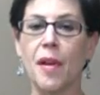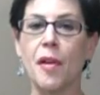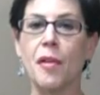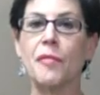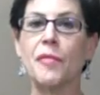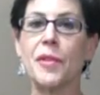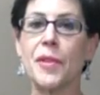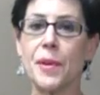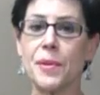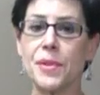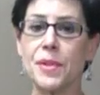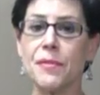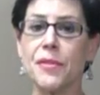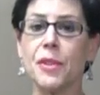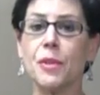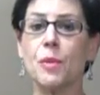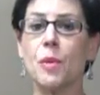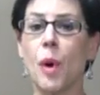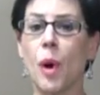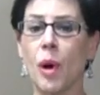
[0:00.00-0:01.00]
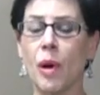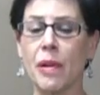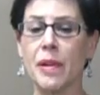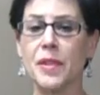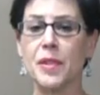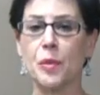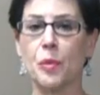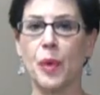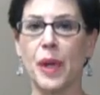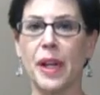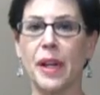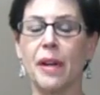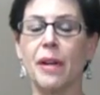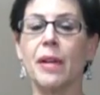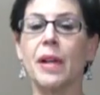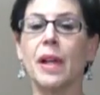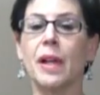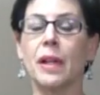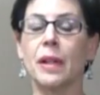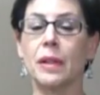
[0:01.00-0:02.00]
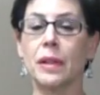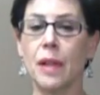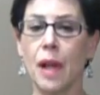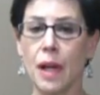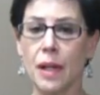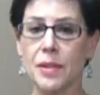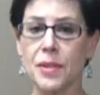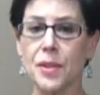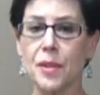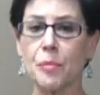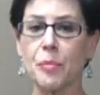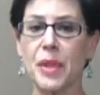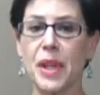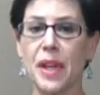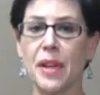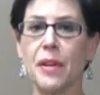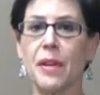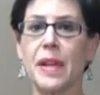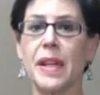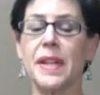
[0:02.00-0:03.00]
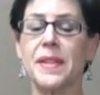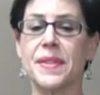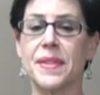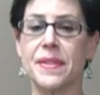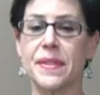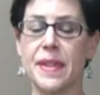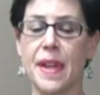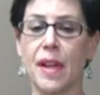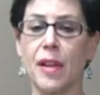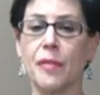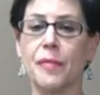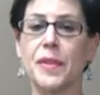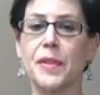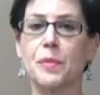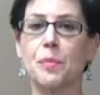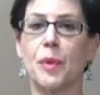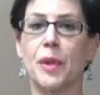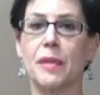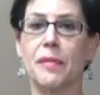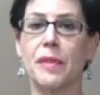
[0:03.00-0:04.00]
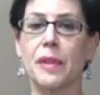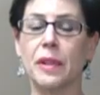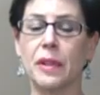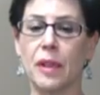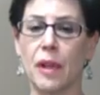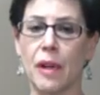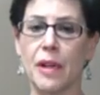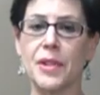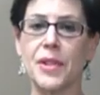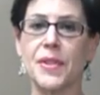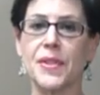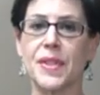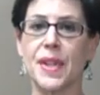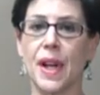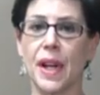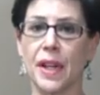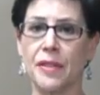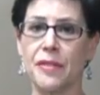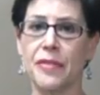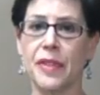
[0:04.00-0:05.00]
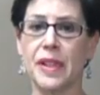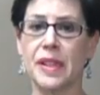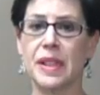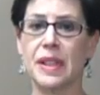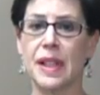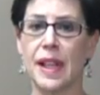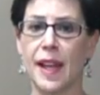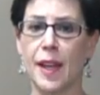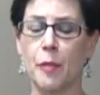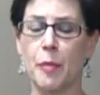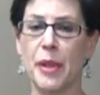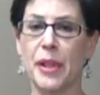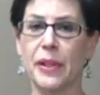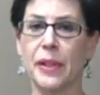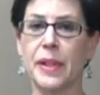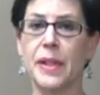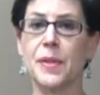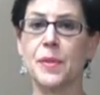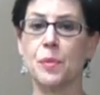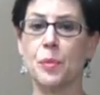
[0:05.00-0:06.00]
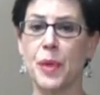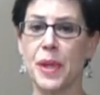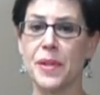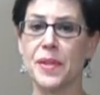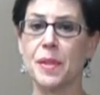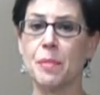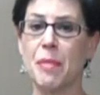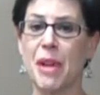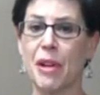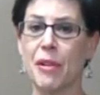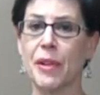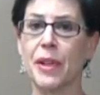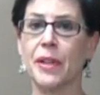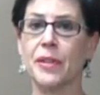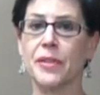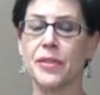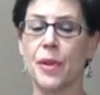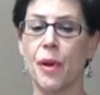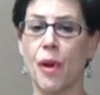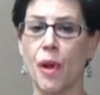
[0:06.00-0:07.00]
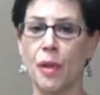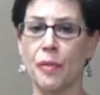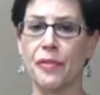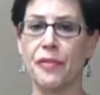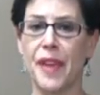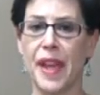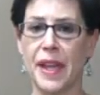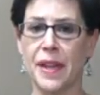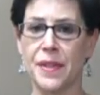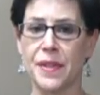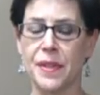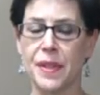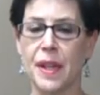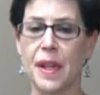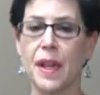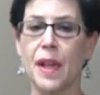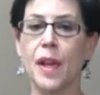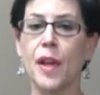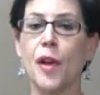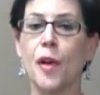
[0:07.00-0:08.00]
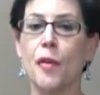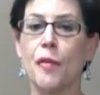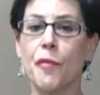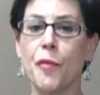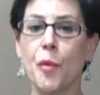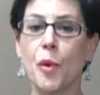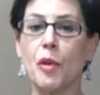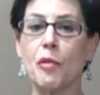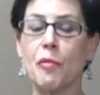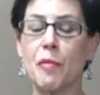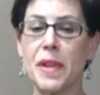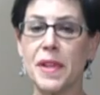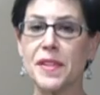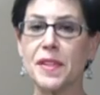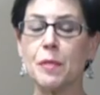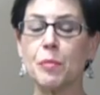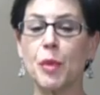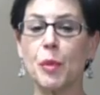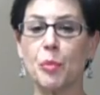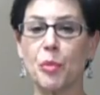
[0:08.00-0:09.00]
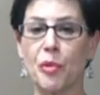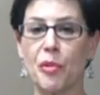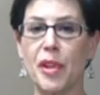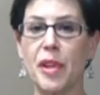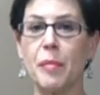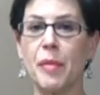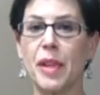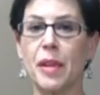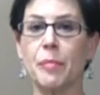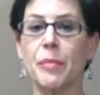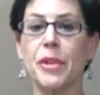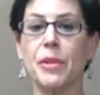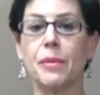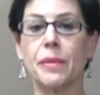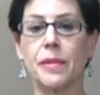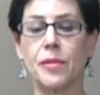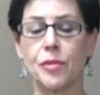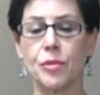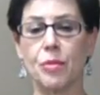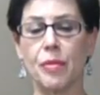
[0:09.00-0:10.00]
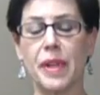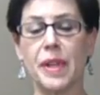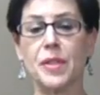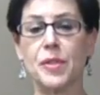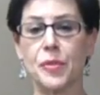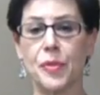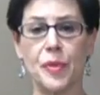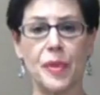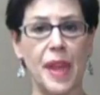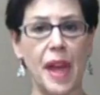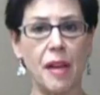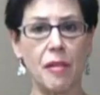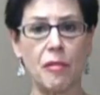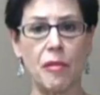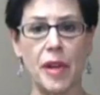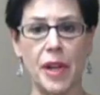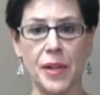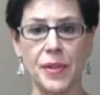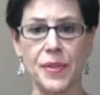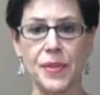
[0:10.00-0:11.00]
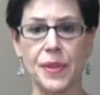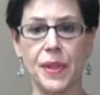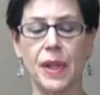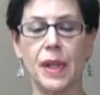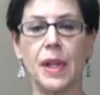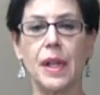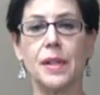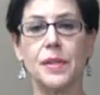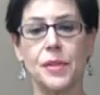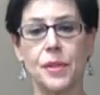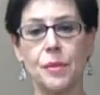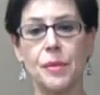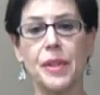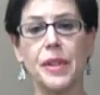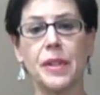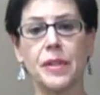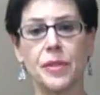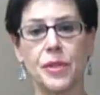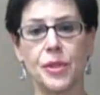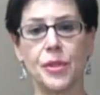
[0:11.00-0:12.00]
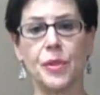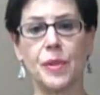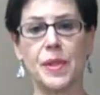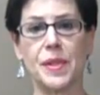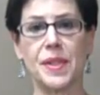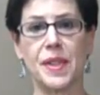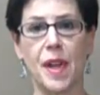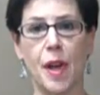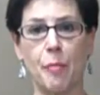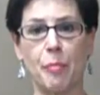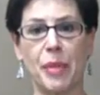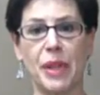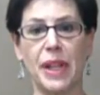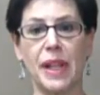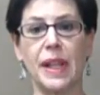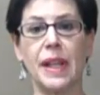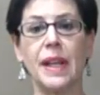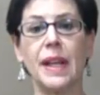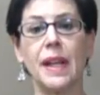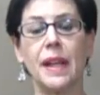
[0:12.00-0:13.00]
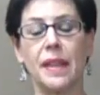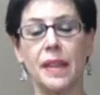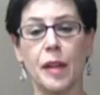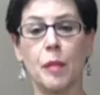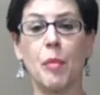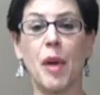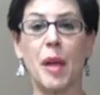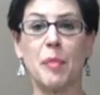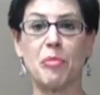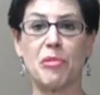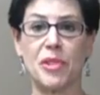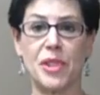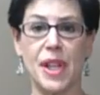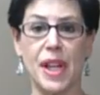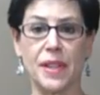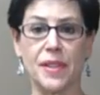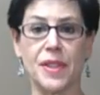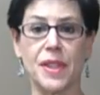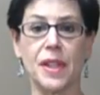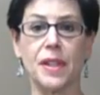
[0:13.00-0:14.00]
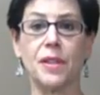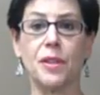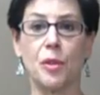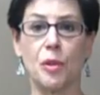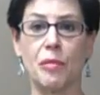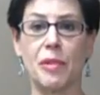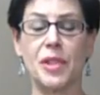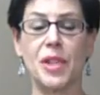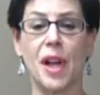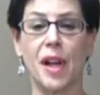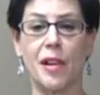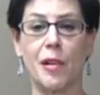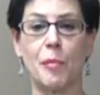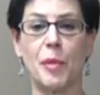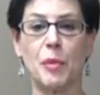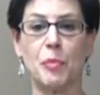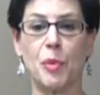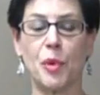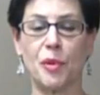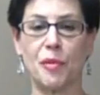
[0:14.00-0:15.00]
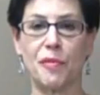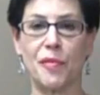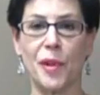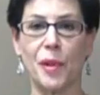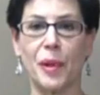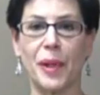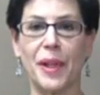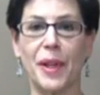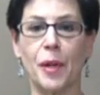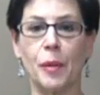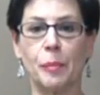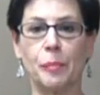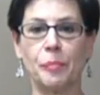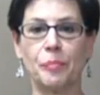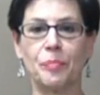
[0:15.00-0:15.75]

For those of you who aren't aware, long-term care itself is one of the largest unfunded liabilities we as Americans all face. For a reasonable premium, you can transfer that risk to the insurance company, thereby protecting your retirement portfolio.